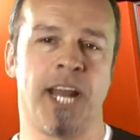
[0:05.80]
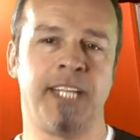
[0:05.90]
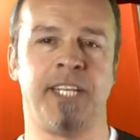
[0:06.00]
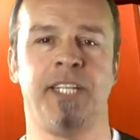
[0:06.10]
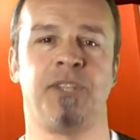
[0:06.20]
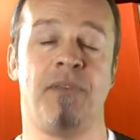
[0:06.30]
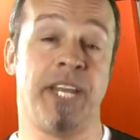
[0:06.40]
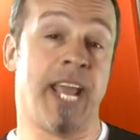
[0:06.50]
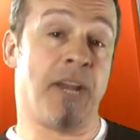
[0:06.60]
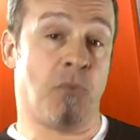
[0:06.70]
to
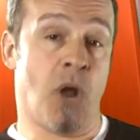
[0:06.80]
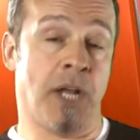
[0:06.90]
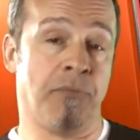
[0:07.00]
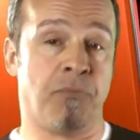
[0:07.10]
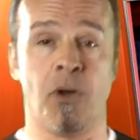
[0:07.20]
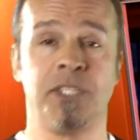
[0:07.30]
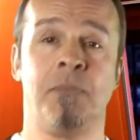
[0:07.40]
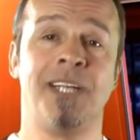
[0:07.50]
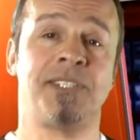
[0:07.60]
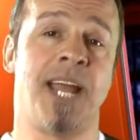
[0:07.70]
1978 run, Ford's
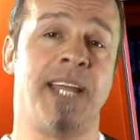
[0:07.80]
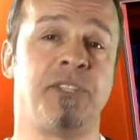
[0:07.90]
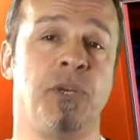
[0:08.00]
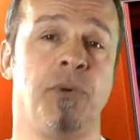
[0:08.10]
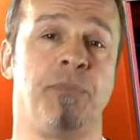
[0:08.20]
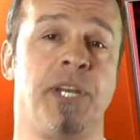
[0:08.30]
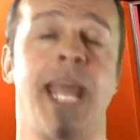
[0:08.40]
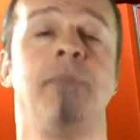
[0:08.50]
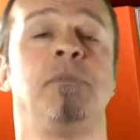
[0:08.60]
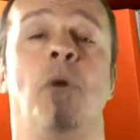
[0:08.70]
Mustang II had been
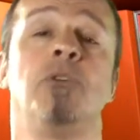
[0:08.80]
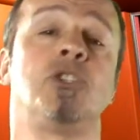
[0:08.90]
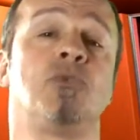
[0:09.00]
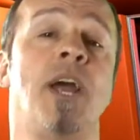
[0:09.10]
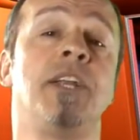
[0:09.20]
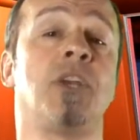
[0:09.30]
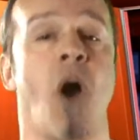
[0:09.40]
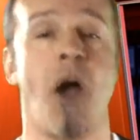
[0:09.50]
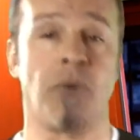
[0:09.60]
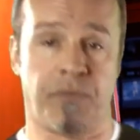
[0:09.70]
named Motor Trend
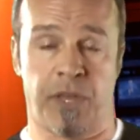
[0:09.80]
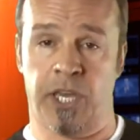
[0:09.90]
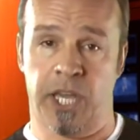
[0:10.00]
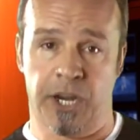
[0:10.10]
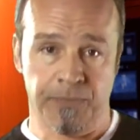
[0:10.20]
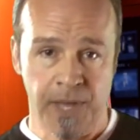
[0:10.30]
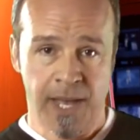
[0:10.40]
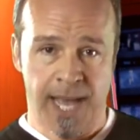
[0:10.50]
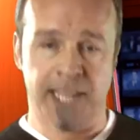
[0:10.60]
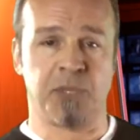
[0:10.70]
Car of the Year,
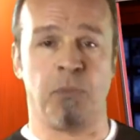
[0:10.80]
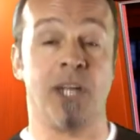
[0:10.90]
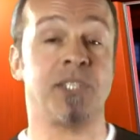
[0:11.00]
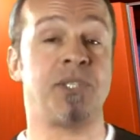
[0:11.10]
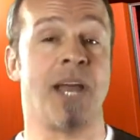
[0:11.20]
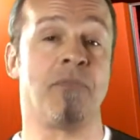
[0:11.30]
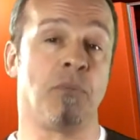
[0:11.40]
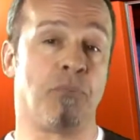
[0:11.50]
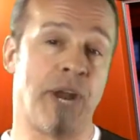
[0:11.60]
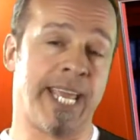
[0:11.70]
and it spawned
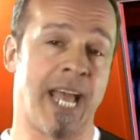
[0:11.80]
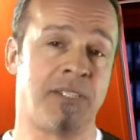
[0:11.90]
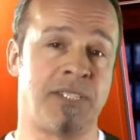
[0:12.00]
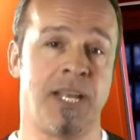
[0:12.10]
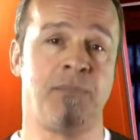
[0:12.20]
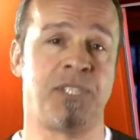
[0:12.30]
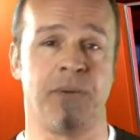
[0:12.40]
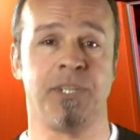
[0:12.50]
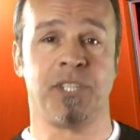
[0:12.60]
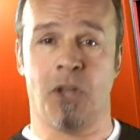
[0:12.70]
several breakout
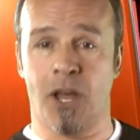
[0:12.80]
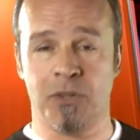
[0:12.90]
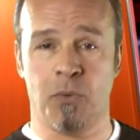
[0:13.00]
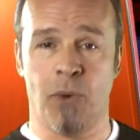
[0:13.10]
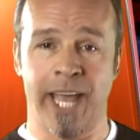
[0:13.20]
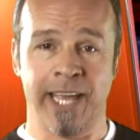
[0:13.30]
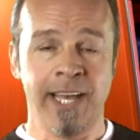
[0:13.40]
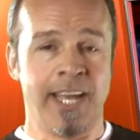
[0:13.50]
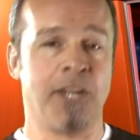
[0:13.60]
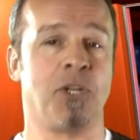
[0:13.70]
sub-series along the way,
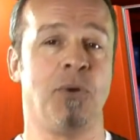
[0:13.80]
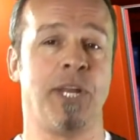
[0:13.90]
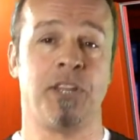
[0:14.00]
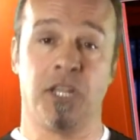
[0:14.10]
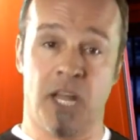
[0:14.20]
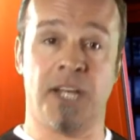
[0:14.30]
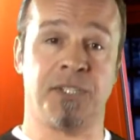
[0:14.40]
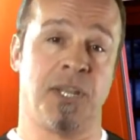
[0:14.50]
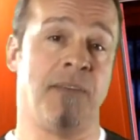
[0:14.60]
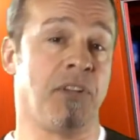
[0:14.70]
including the
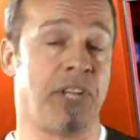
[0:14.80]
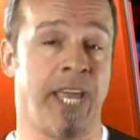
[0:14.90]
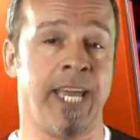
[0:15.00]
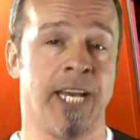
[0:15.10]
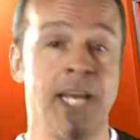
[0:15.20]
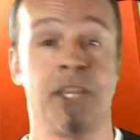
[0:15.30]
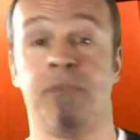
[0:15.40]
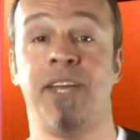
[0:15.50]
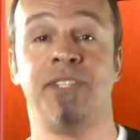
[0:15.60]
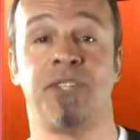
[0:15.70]
Lux Level Ghia, the
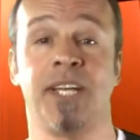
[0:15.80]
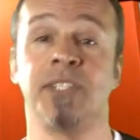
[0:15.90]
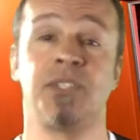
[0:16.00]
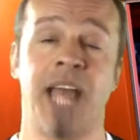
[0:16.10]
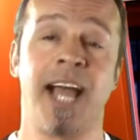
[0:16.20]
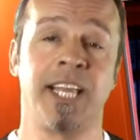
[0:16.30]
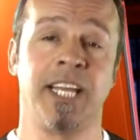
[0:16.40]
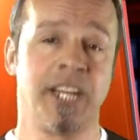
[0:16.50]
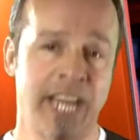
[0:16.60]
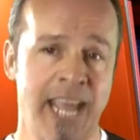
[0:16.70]
V6
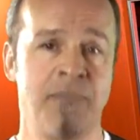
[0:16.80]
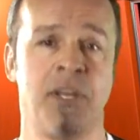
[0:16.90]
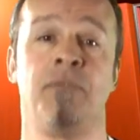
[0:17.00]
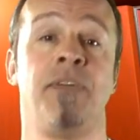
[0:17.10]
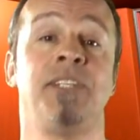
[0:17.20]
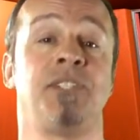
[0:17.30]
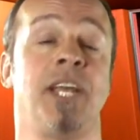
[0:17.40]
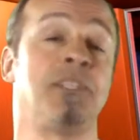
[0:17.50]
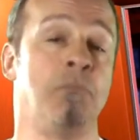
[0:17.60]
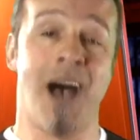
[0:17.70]
Stallion, and even a
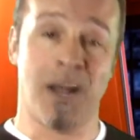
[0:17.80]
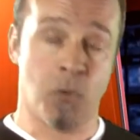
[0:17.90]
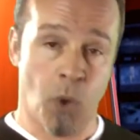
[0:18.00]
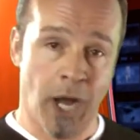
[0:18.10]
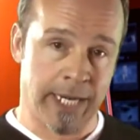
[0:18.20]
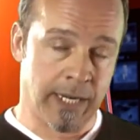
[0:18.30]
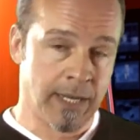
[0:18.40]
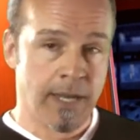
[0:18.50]
V6 Mach 1.